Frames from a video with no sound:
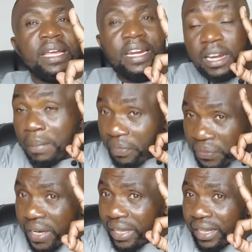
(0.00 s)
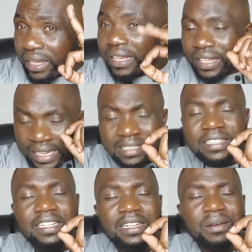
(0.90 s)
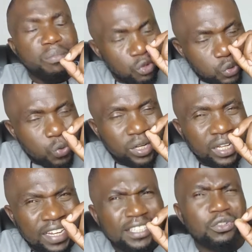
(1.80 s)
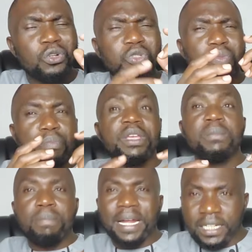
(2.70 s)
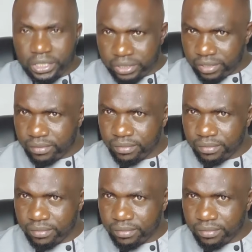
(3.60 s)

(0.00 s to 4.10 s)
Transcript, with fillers: Number three, Justin Muturi is also being punished